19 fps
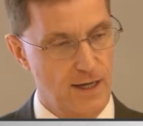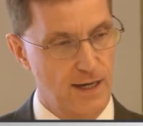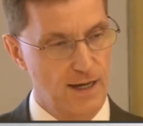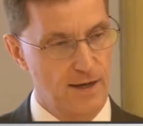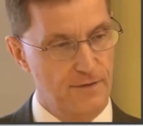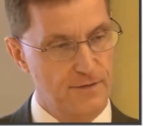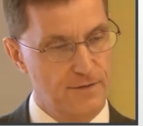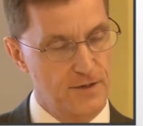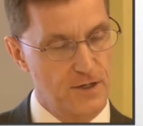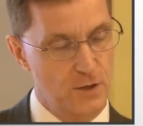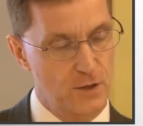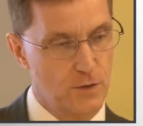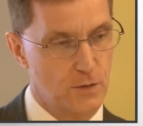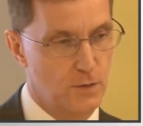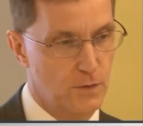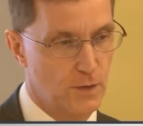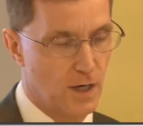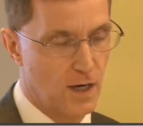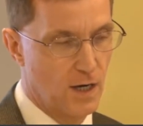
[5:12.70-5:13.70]
if
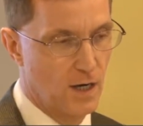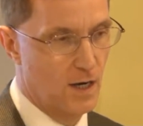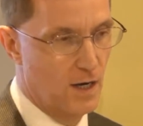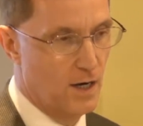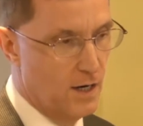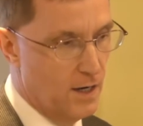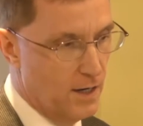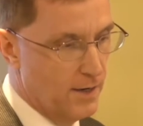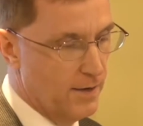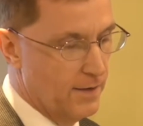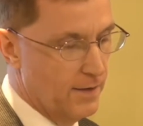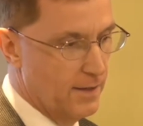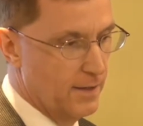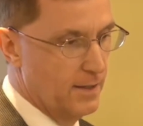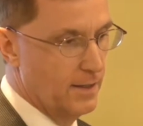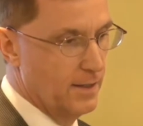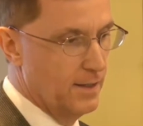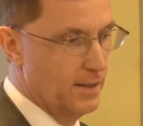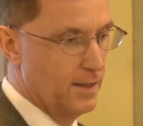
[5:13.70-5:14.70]
you are
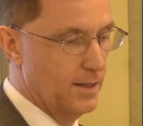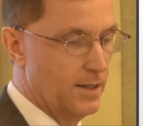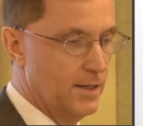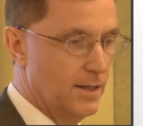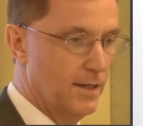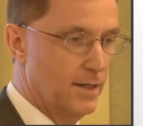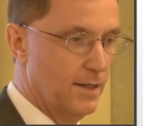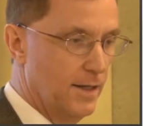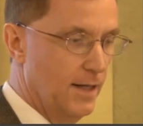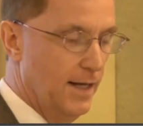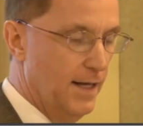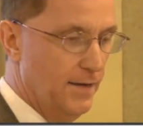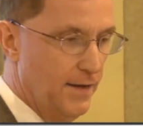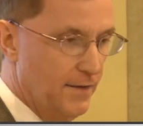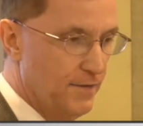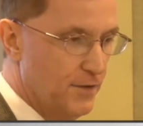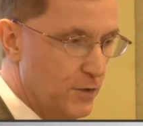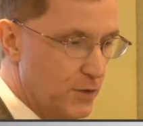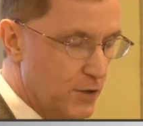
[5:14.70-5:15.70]

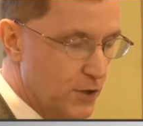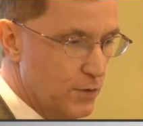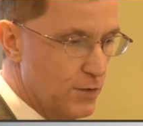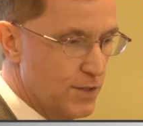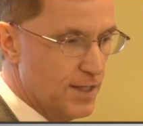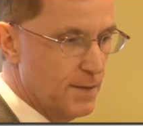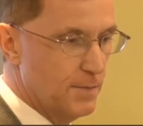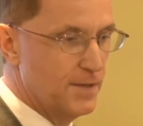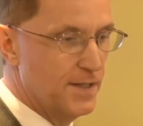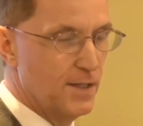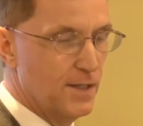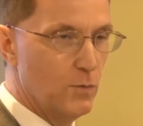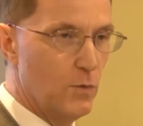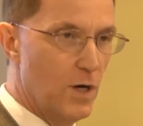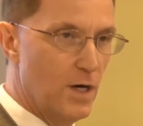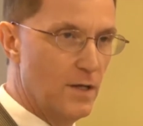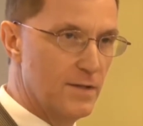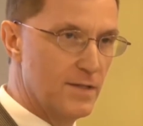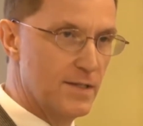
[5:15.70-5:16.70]
If you do something
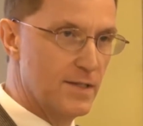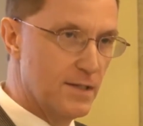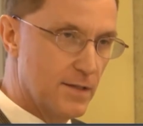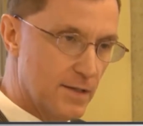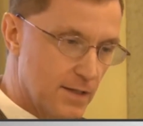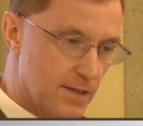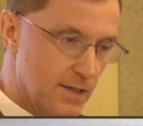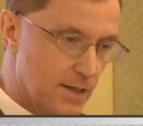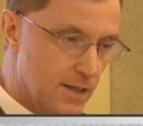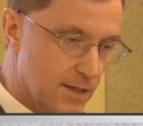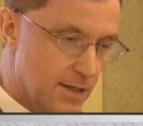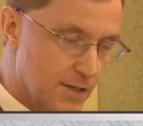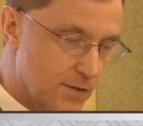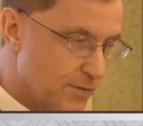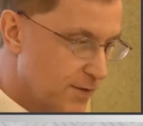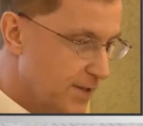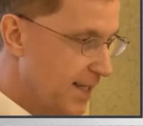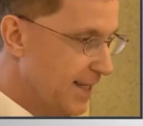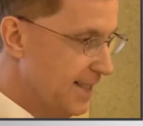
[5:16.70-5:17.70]
once
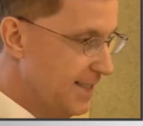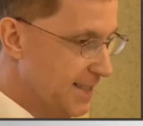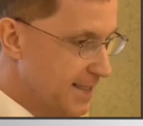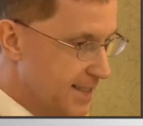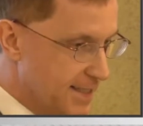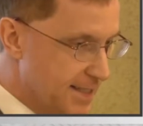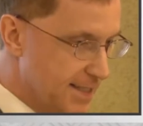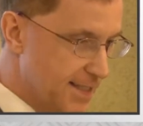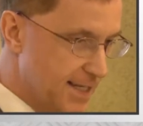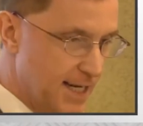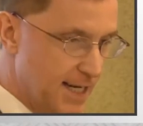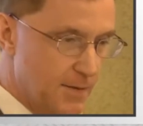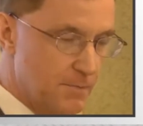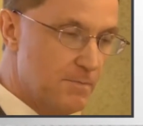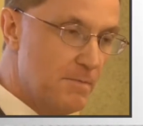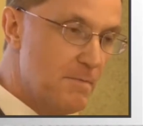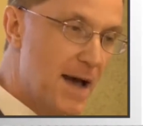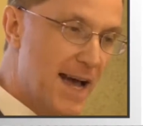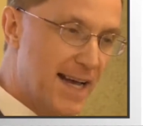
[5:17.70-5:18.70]
that's related to the
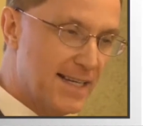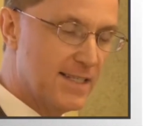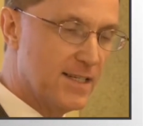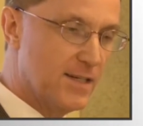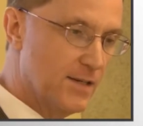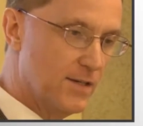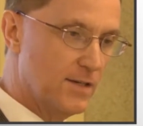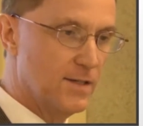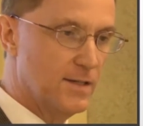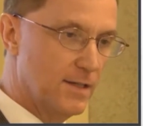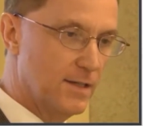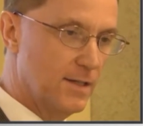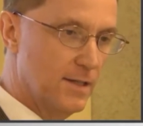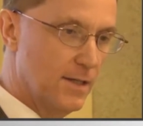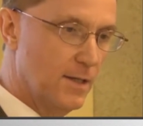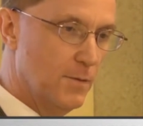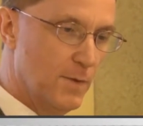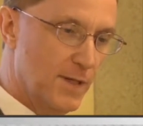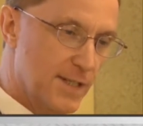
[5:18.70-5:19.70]
same matter,
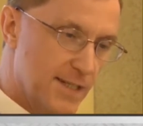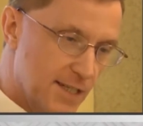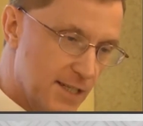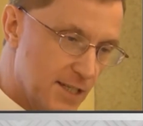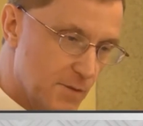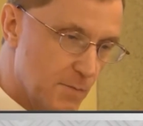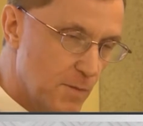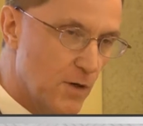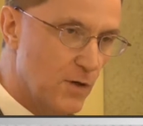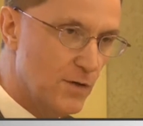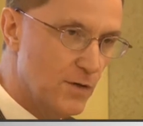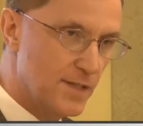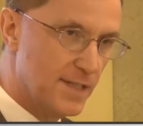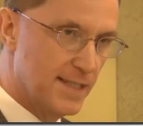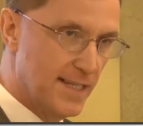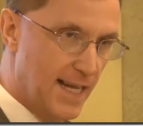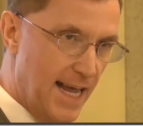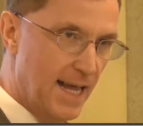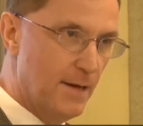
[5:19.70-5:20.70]
but it's a small
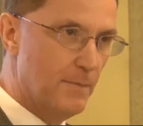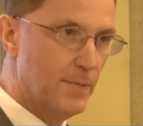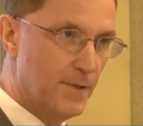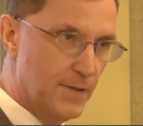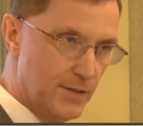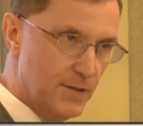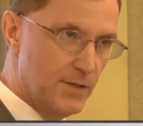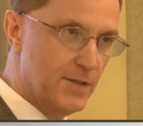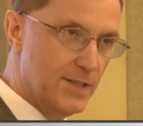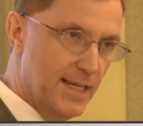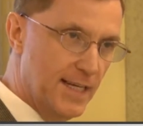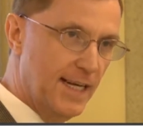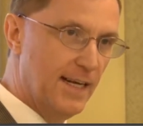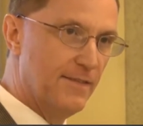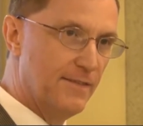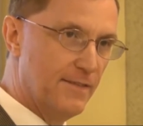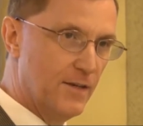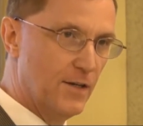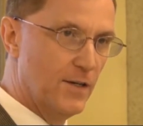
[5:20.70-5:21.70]
step that you
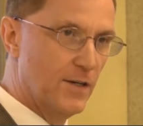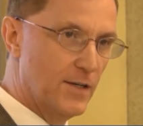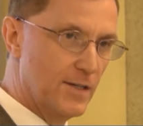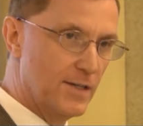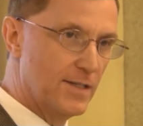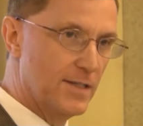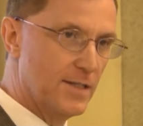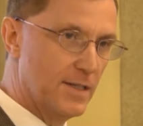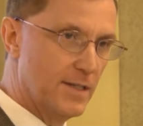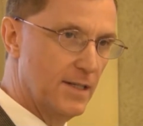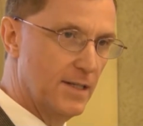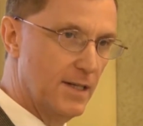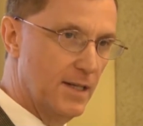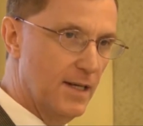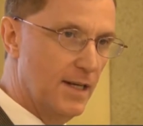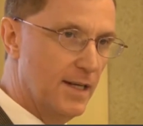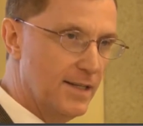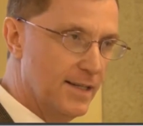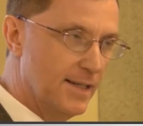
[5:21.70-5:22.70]
take first,
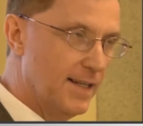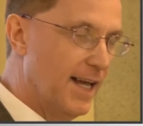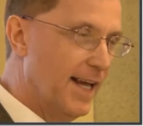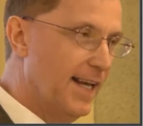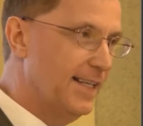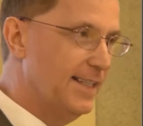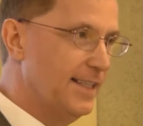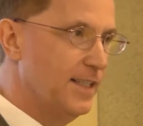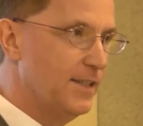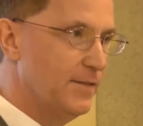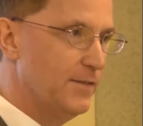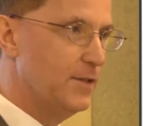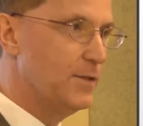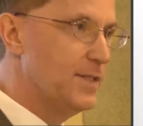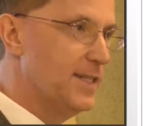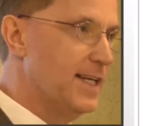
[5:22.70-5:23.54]
the likelihood of you